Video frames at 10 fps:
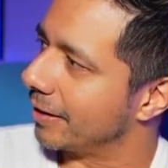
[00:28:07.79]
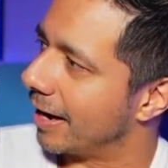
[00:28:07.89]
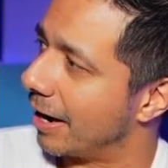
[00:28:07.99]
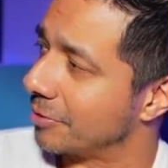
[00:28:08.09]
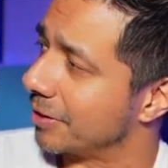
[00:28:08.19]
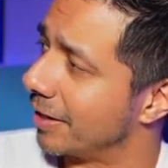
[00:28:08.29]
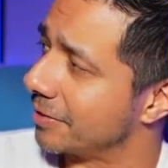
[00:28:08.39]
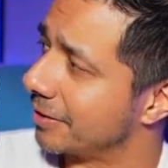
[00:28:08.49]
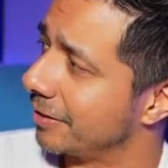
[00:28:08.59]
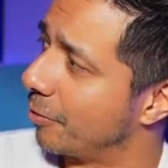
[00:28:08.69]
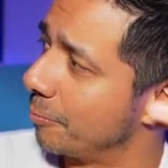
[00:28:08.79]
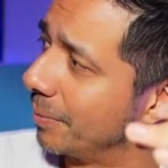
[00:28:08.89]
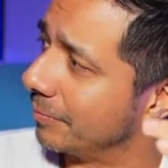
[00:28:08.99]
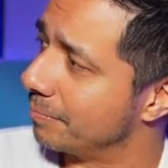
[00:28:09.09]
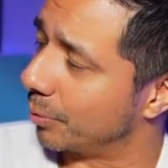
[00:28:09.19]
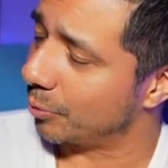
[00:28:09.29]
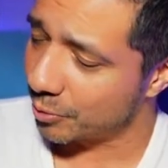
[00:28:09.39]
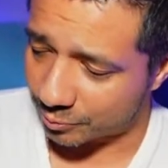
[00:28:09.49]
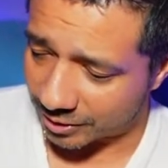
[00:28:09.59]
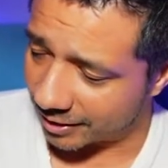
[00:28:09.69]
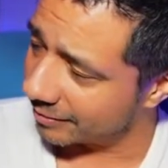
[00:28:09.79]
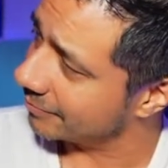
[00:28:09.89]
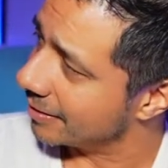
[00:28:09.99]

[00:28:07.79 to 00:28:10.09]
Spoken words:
I was honestly hoping Bulls were going to